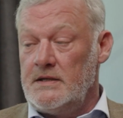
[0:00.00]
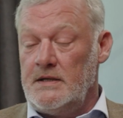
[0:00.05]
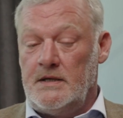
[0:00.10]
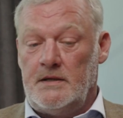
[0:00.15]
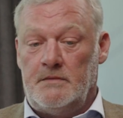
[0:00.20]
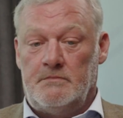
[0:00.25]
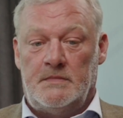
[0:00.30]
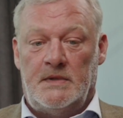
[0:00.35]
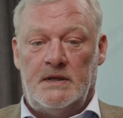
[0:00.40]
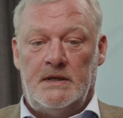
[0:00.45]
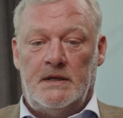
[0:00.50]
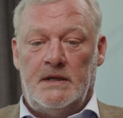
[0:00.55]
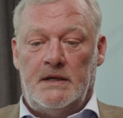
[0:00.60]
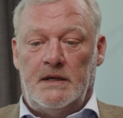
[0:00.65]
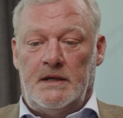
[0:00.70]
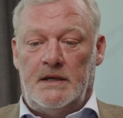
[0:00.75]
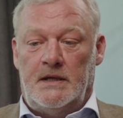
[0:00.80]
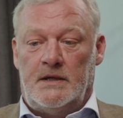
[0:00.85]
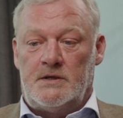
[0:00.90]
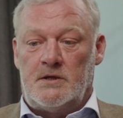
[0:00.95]

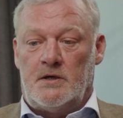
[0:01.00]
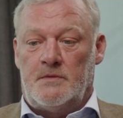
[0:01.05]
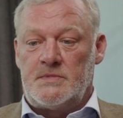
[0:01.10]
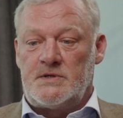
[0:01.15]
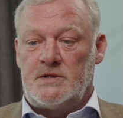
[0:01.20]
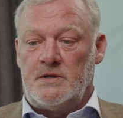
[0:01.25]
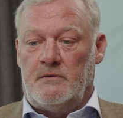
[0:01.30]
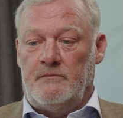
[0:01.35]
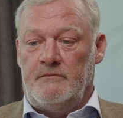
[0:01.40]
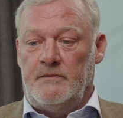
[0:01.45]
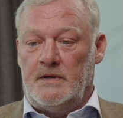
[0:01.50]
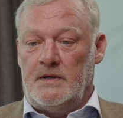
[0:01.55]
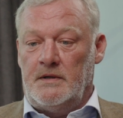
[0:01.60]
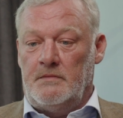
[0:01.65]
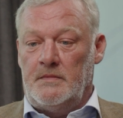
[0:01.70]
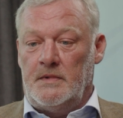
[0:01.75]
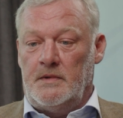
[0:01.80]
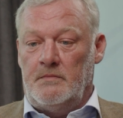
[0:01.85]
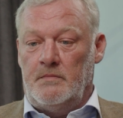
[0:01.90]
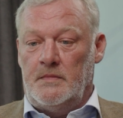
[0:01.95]
in terms of
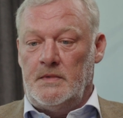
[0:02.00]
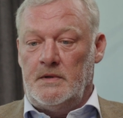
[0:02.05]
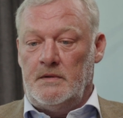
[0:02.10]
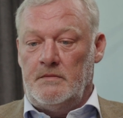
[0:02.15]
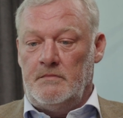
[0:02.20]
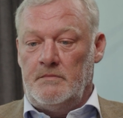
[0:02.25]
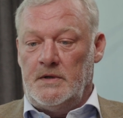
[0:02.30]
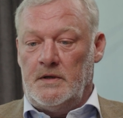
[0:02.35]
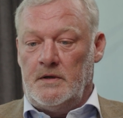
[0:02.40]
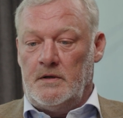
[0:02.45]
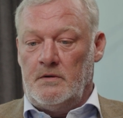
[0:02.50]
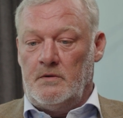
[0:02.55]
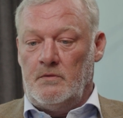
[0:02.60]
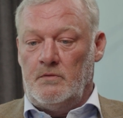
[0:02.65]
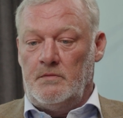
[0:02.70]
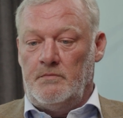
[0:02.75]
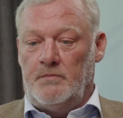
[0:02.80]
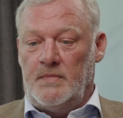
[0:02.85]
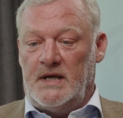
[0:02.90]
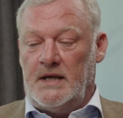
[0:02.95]
you
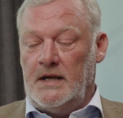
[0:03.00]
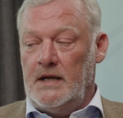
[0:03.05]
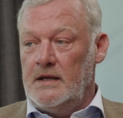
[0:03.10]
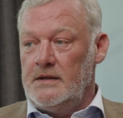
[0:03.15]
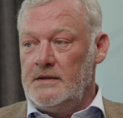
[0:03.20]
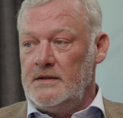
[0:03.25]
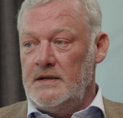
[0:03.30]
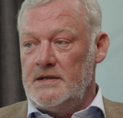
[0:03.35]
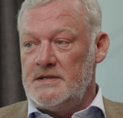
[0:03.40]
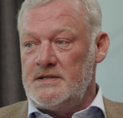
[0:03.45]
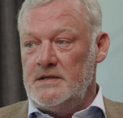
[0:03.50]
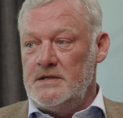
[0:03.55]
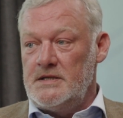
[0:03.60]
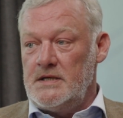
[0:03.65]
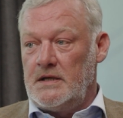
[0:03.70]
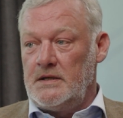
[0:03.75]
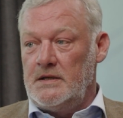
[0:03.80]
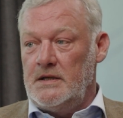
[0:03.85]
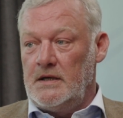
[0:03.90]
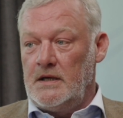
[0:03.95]
know, bad entities
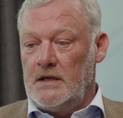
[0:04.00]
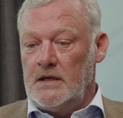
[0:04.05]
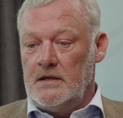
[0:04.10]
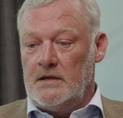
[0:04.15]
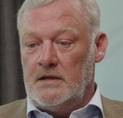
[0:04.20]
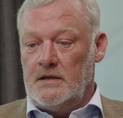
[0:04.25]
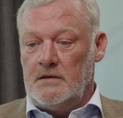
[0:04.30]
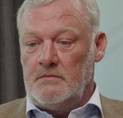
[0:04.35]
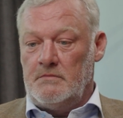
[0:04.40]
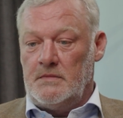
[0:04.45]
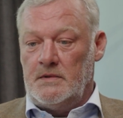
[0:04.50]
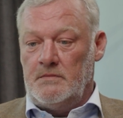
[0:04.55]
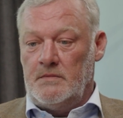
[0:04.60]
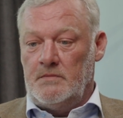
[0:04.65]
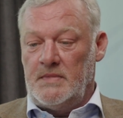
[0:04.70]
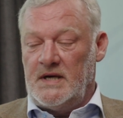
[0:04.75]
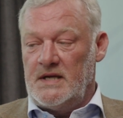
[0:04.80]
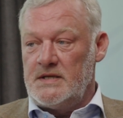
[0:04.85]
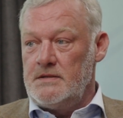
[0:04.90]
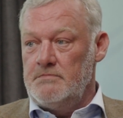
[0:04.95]
injecting
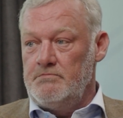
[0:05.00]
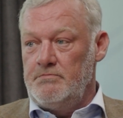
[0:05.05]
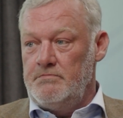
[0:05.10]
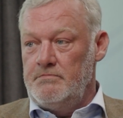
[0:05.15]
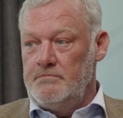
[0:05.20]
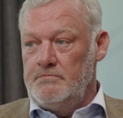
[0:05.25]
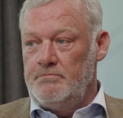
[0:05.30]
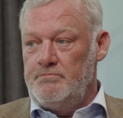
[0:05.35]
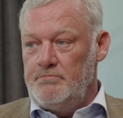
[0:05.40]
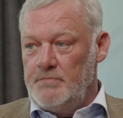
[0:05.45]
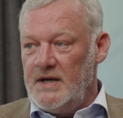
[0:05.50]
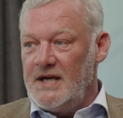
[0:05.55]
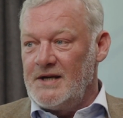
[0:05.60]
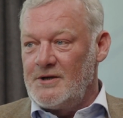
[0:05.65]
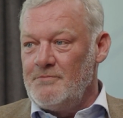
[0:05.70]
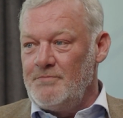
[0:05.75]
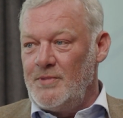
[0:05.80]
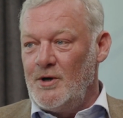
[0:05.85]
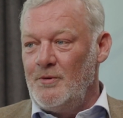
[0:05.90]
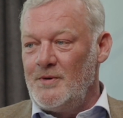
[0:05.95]
bad
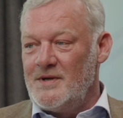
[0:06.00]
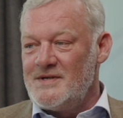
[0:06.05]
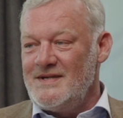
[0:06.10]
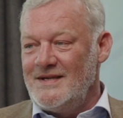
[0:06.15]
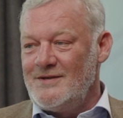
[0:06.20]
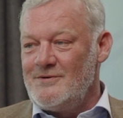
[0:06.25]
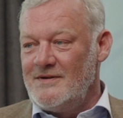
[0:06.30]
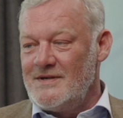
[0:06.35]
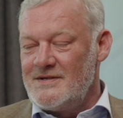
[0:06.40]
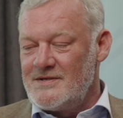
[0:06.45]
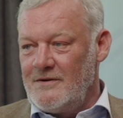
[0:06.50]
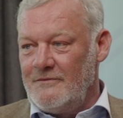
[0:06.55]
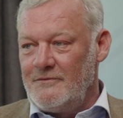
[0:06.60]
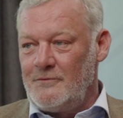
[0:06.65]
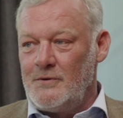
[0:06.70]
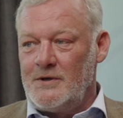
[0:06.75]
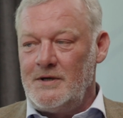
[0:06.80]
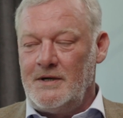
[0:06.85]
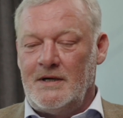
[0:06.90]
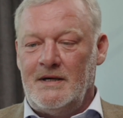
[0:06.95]
components into the
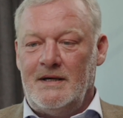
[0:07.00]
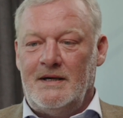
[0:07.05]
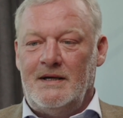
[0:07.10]
software.